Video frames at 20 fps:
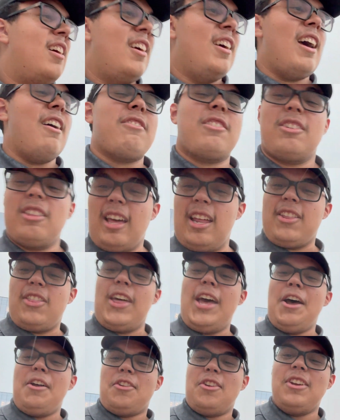after that,
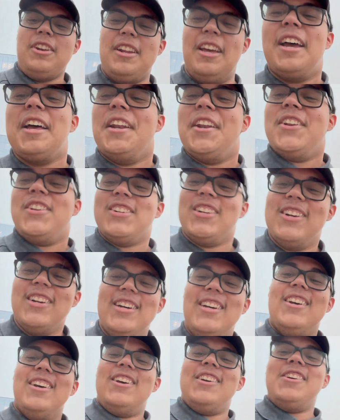1,000, and
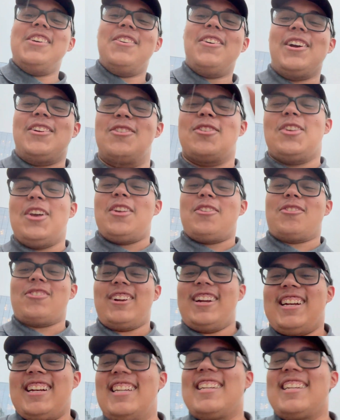the rest is history.